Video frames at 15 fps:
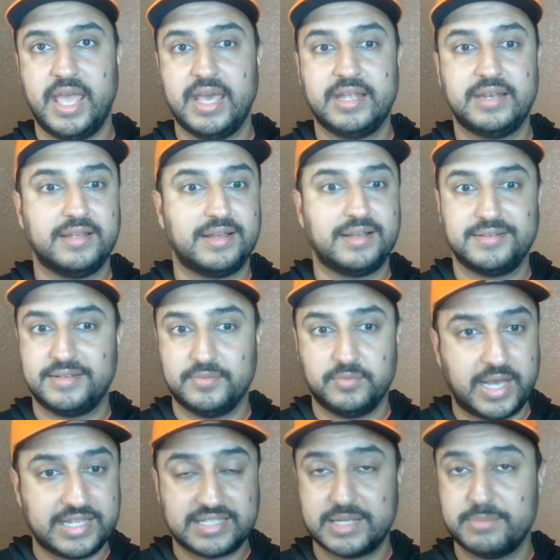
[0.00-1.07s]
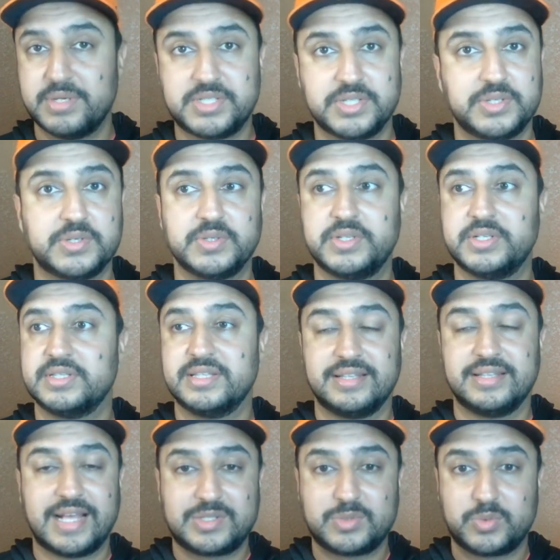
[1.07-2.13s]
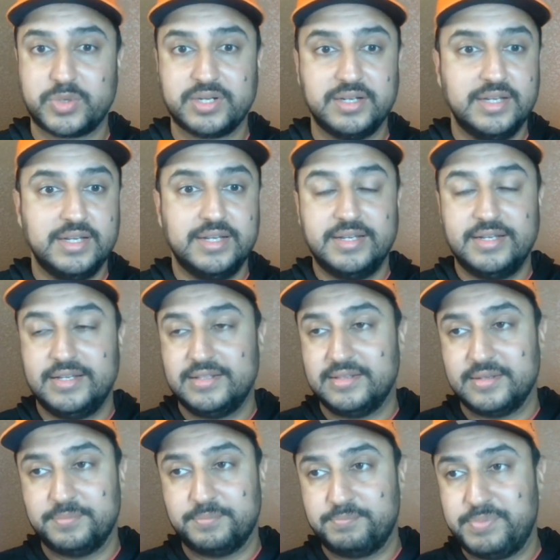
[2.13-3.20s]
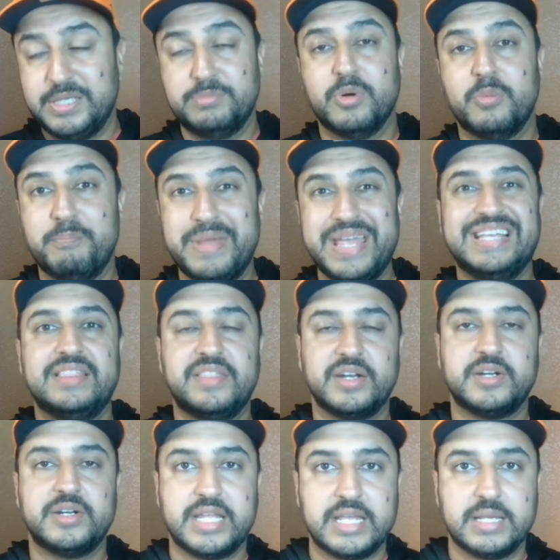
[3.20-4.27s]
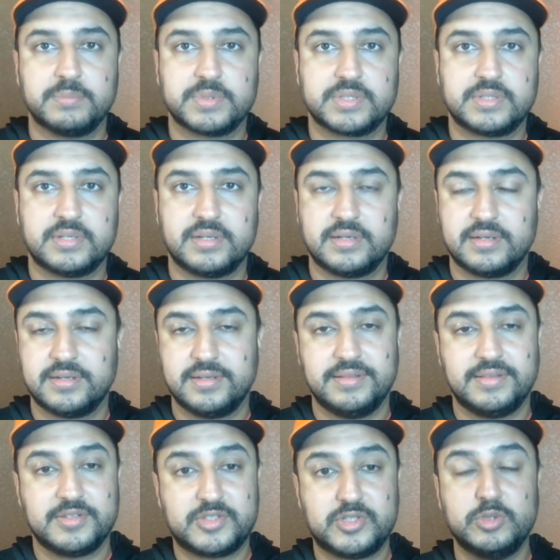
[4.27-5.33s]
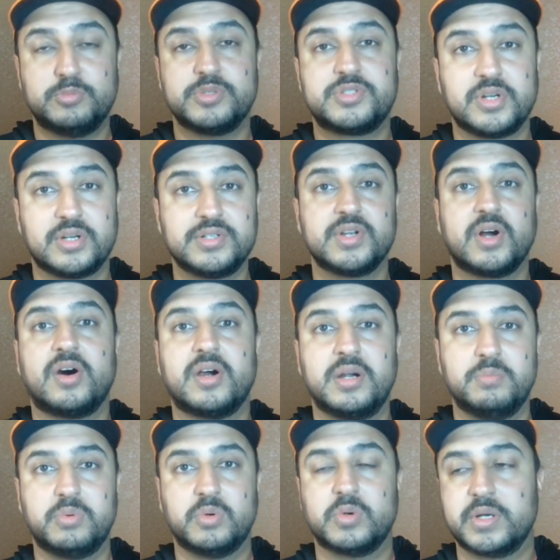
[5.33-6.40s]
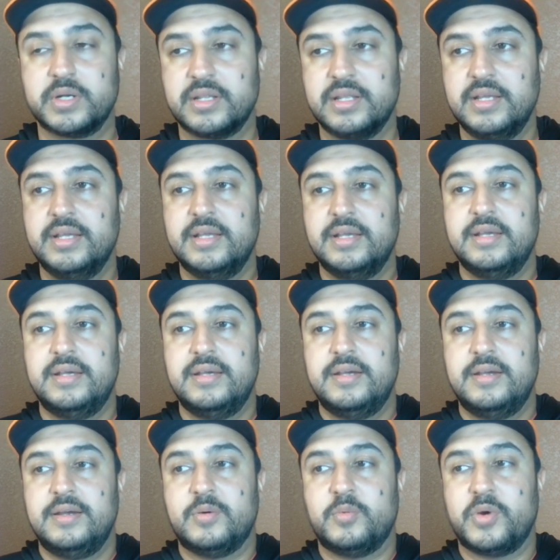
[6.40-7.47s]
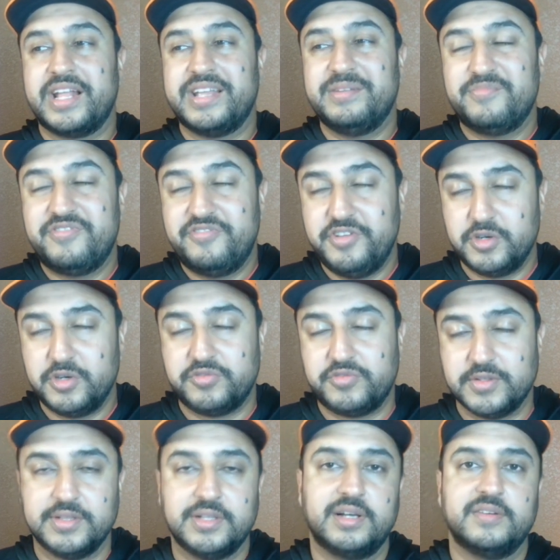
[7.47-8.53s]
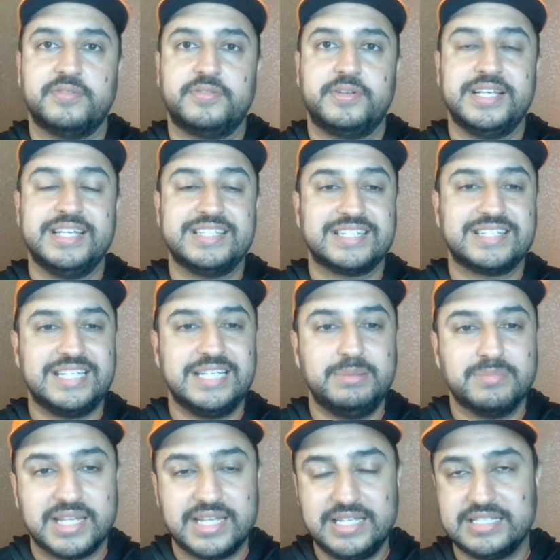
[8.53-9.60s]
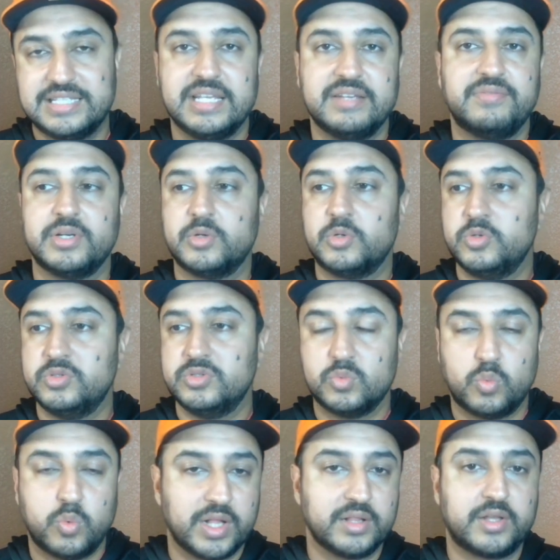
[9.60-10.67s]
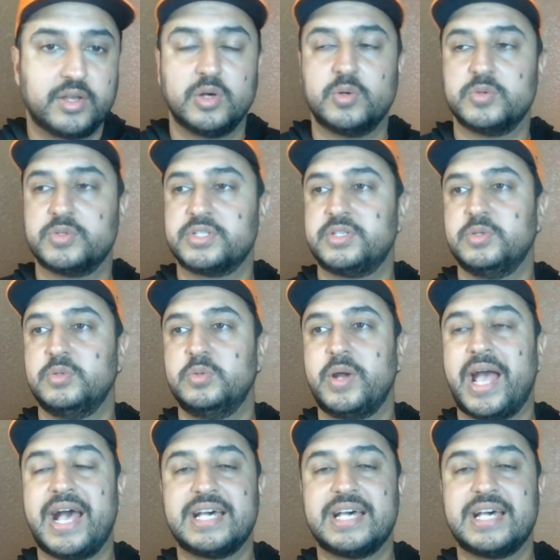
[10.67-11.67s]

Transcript: And as I mentioned earlier, that's where No, people make their names. The superstars are born. What I'm fearful of is a team like Xavier, who's well coached, who